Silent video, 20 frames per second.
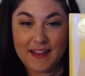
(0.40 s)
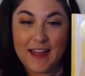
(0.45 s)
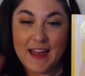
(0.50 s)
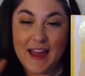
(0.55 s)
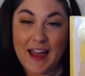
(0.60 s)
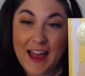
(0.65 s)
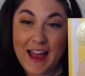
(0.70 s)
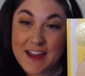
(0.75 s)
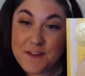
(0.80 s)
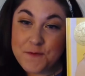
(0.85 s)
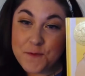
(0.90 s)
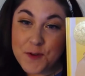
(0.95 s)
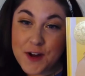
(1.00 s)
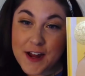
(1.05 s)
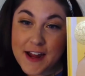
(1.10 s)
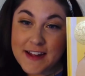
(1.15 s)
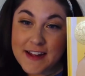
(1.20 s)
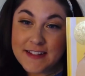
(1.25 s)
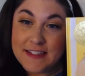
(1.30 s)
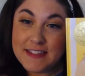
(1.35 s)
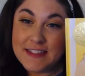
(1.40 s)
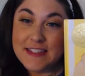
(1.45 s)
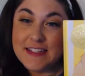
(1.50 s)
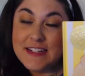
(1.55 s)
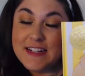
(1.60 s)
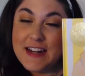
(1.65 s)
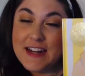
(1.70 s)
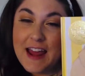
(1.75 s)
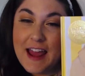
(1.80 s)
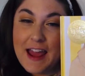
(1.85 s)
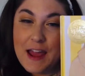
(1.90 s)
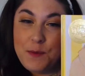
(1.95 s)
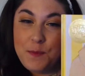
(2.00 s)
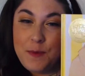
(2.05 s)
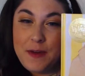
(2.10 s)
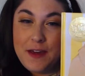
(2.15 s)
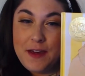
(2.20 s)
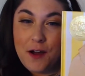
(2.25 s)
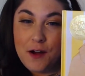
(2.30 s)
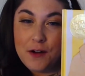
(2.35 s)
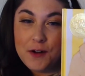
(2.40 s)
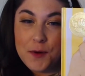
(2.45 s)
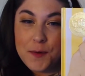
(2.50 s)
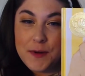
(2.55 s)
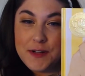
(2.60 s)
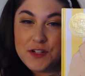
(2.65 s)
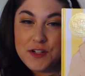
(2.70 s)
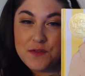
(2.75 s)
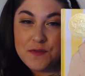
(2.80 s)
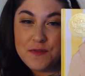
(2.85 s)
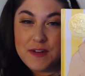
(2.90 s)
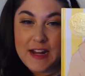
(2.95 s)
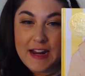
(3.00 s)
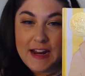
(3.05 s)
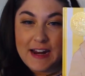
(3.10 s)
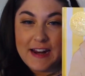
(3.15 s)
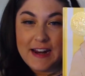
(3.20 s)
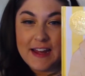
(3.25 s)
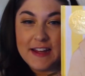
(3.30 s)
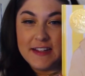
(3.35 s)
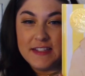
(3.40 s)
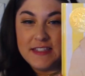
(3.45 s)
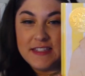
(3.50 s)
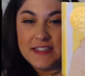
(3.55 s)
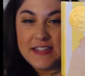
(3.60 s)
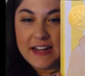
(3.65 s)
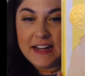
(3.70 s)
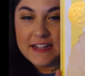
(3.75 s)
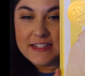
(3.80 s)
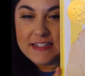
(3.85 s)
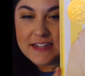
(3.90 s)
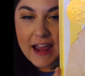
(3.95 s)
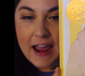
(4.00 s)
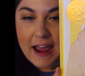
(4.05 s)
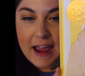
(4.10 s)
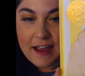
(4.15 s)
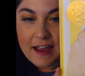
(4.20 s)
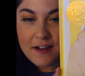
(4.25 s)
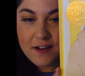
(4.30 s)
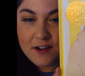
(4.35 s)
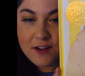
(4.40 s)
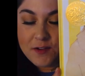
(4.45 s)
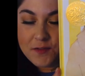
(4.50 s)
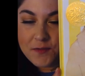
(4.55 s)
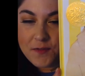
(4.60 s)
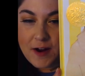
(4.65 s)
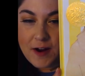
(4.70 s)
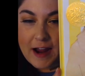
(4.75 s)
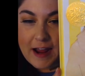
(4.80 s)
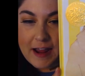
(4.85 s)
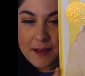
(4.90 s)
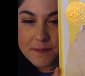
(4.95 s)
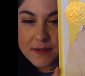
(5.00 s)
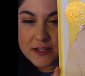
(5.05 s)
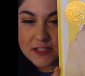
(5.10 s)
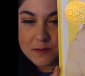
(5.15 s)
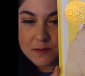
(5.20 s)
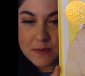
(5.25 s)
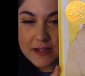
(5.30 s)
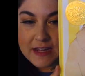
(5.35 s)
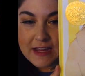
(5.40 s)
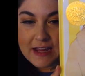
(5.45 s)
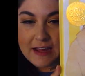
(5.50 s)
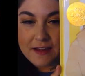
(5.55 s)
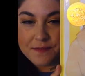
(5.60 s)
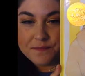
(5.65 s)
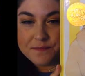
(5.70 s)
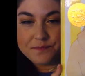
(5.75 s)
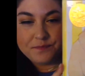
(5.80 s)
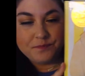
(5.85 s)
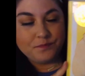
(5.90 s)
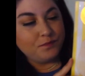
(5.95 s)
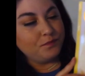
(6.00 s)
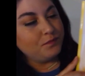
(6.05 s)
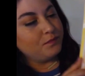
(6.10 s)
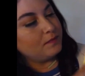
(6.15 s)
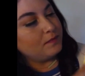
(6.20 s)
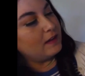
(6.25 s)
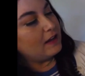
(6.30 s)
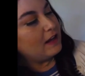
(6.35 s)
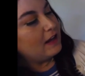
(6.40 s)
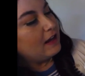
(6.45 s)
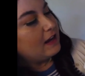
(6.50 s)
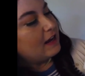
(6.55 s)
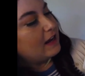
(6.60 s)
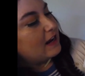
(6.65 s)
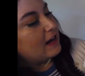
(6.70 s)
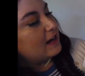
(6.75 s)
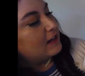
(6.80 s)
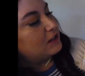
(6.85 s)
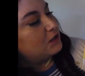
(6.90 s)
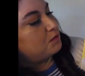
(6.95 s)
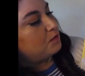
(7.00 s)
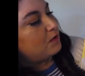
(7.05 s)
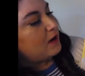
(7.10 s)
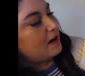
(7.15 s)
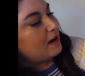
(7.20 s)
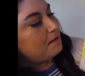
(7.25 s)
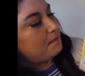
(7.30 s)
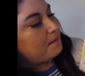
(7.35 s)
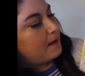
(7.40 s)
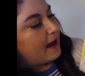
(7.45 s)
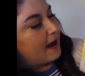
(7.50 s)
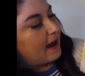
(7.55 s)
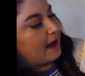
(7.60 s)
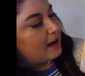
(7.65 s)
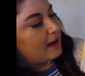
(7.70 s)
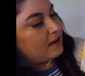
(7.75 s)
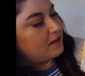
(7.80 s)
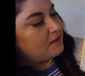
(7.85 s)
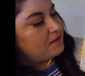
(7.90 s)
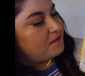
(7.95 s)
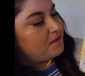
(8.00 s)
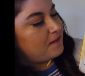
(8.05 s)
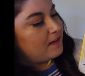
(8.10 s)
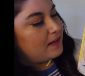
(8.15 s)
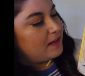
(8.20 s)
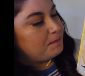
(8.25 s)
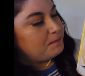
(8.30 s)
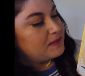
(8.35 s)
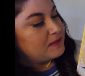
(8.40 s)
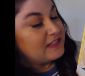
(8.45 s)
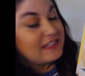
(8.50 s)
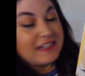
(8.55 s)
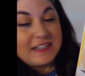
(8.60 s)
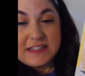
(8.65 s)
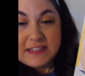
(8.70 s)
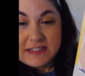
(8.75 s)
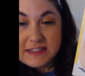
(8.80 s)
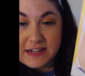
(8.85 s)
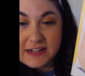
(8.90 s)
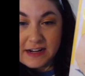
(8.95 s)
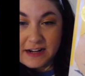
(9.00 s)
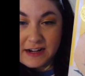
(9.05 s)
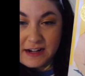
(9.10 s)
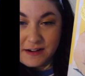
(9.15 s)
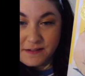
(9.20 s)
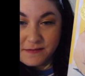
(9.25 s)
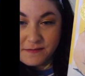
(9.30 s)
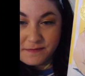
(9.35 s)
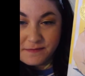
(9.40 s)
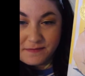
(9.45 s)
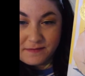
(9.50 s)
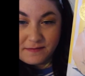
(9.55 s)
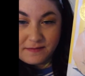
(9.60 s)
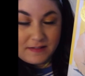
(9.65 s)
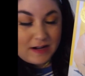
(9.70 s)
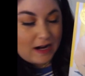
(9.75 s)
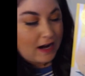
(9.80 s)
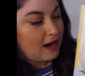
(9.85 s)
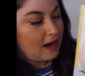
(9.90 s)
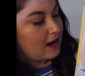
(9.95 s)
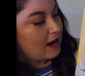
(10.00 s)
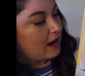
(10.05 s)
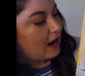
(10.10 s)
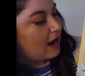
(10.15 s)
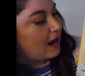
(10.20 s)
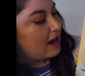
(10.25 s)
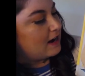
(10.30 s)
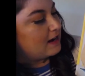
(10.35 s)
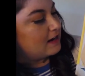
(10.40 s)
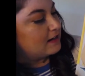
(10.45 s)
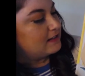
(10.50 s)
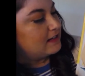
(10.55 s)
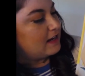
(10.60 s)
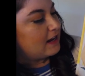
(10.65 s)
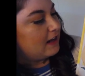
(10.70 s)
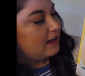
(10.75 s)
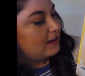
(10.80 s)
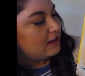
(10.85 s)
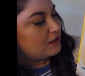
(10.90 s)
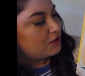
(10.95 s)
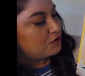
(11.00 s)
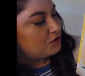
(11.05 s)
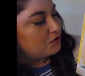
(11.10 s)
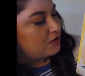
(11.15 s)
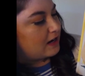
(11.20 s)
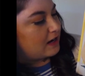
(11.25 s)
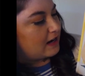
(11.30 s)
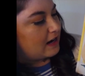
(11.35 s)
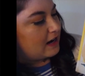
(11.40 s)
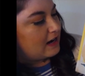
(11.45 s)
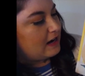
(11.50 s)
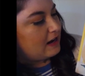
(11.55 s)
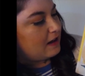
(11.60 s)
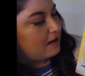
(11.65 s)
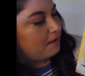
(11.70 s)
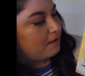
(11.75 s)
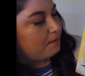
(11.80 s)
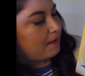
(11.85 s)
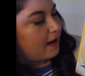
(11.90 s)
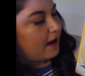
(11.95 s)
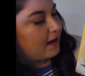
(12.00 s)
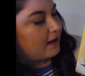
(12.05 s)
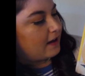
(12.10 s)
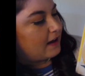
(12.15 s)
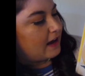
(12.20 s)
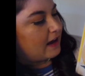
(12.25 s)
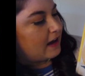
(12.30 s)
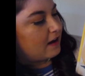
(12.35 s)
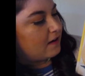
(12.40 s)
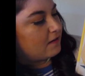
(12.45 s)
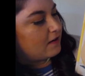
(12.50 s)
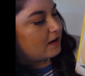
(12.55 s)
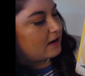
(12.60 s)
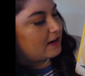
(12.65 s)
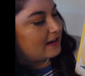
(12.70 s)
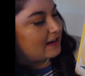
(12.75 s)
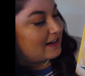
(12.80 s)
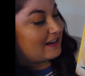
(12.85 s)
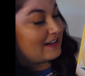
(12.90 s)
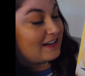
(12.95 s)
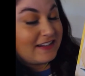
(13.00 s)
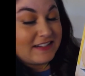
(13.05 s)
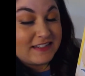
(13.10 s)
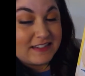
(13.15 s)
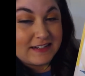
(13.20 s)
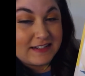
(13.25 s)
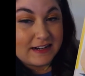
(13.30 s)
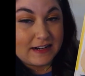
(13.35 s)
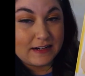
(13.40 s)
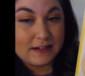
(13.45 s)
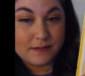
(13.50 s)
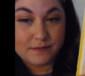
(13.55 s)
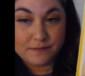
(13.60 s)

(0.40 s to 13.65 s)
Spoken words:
Hi friends! Today we are going to read A Sick Day for Amos McGee. It's written by Philip C. Steed and it's illustrated by Aaron E. Steed.